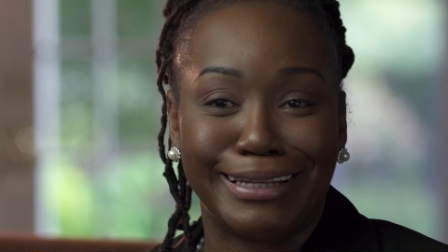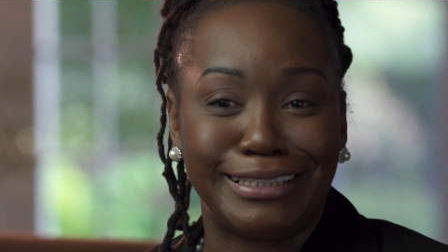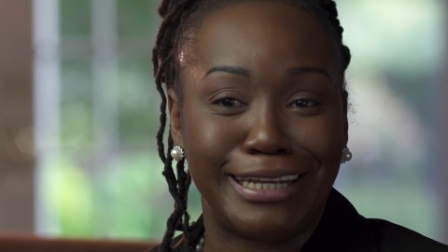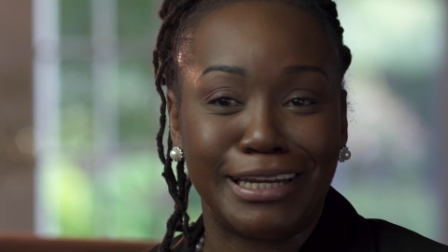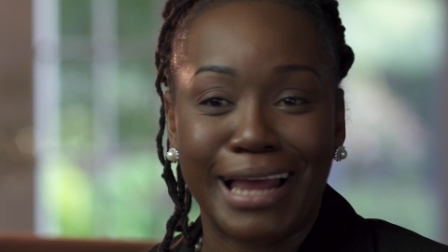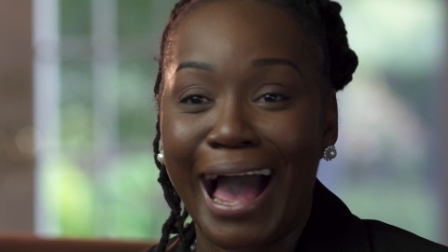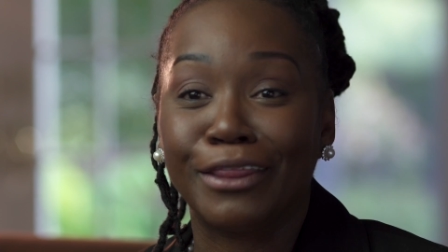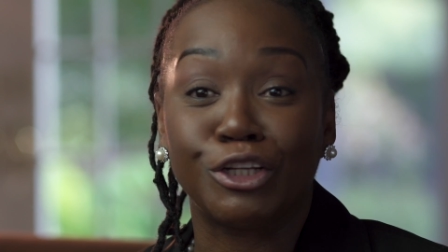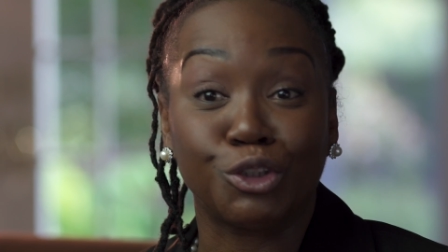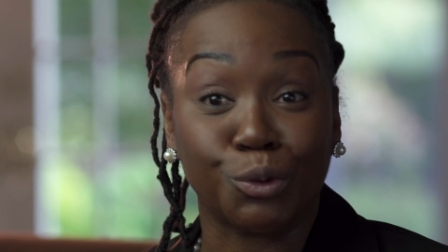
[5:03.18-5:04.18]
didn't hide
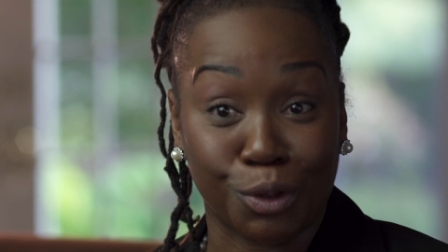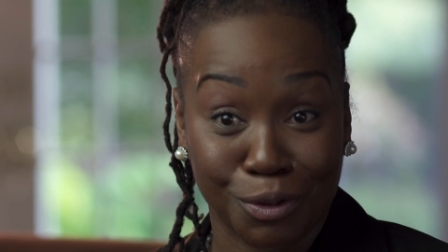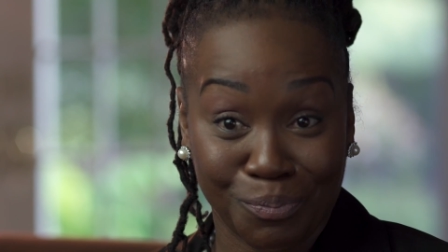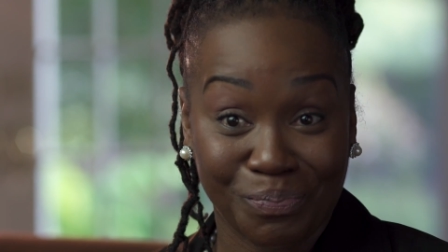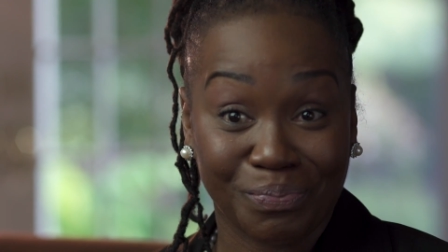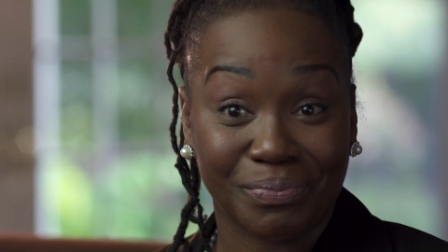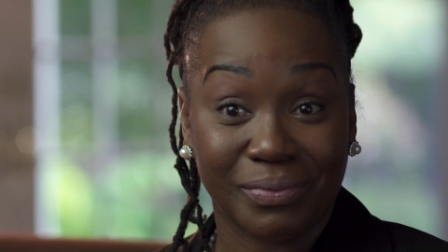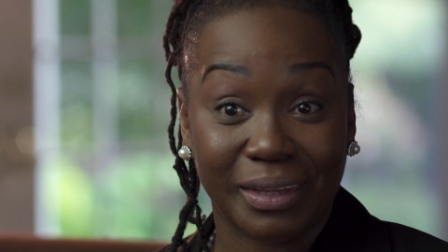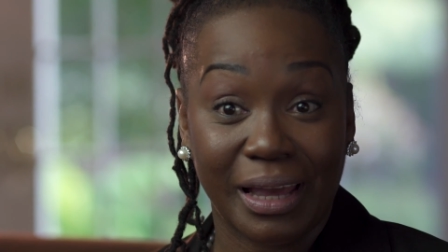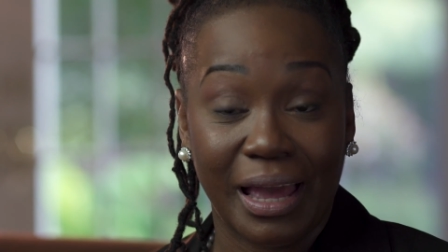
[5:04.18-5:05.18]
the truth.
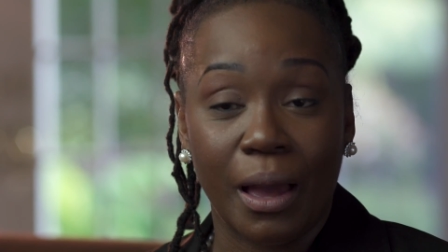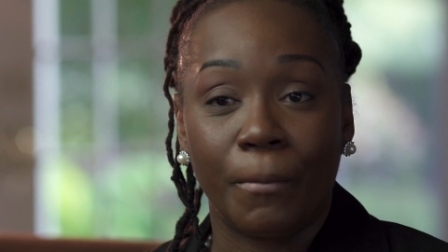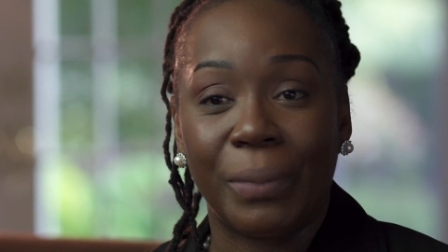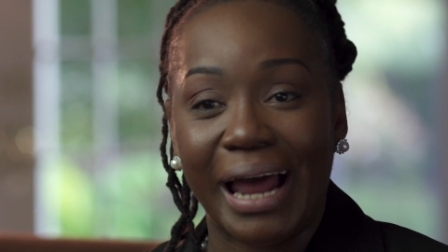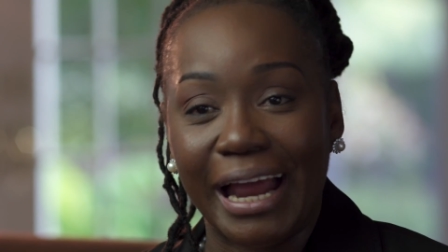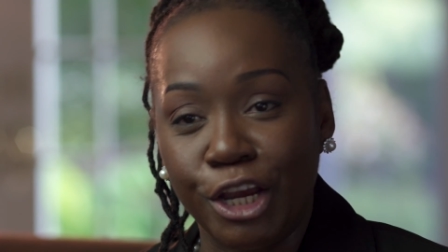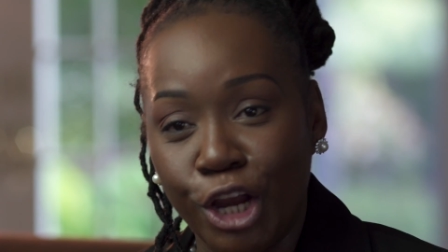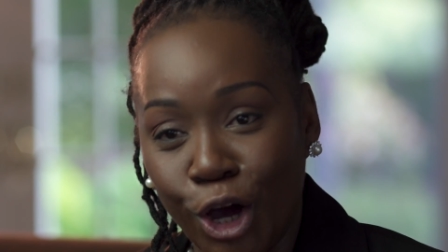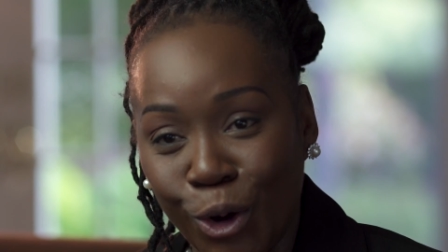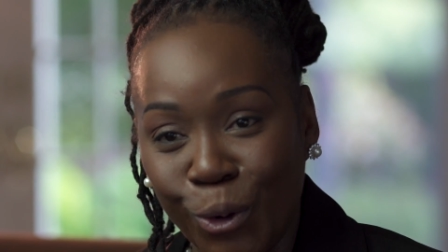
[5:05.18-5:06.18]
but I
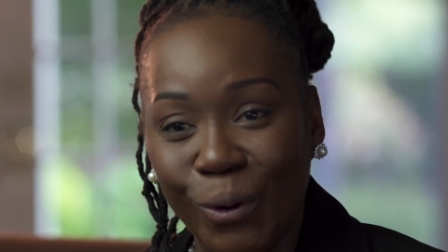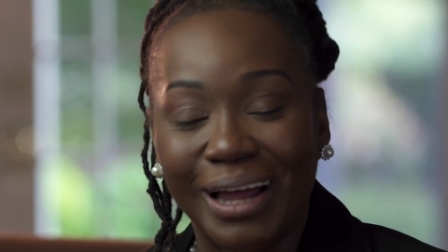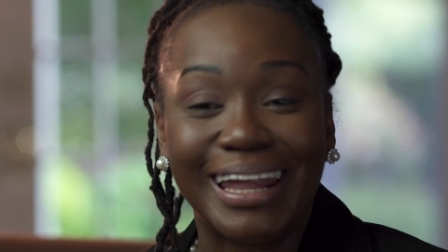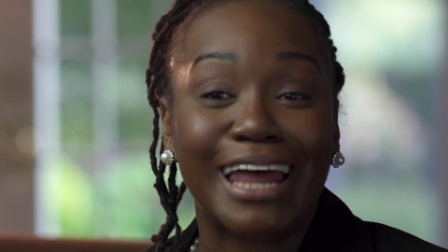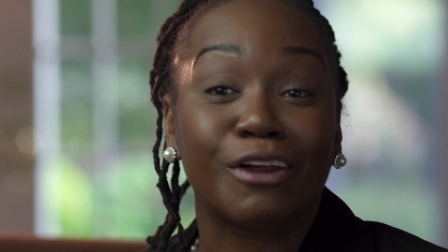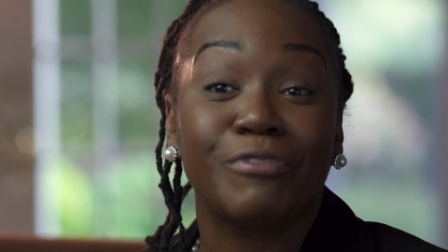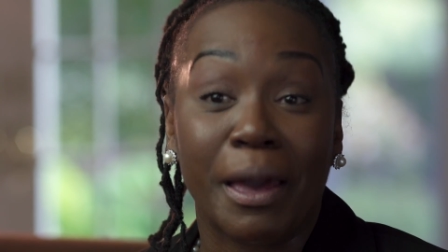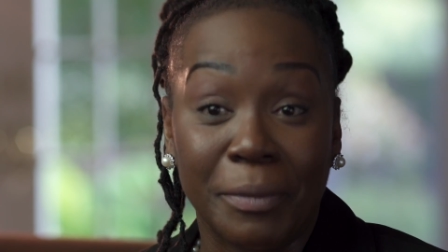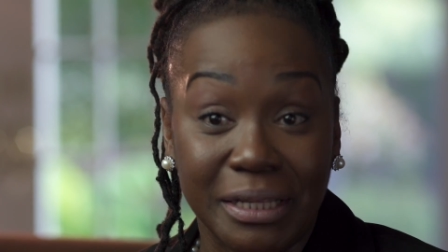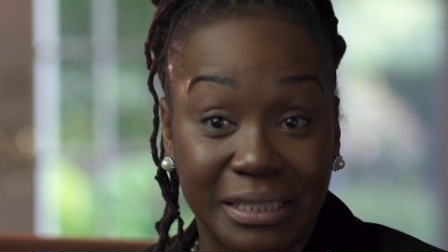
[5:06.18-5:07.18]
know a lot of
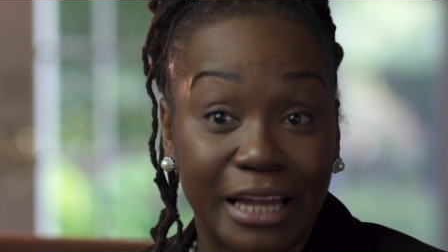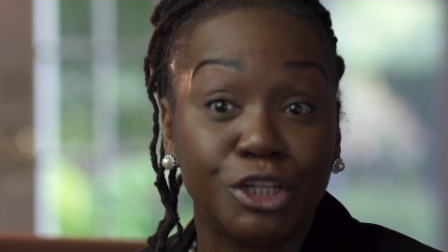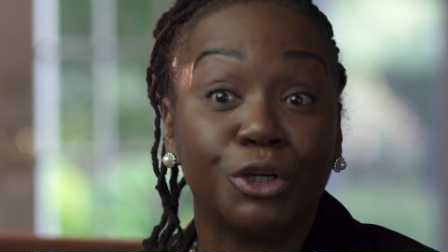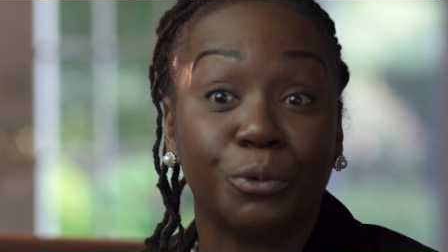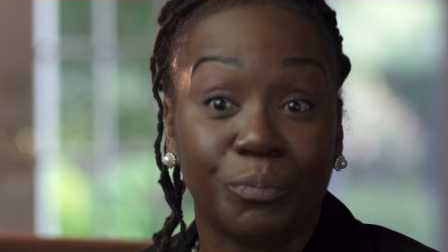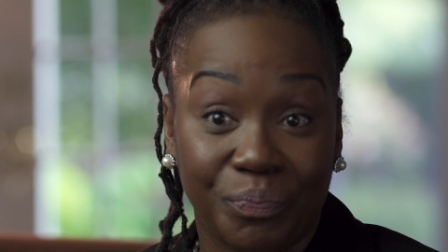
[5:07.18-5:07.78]
families that do.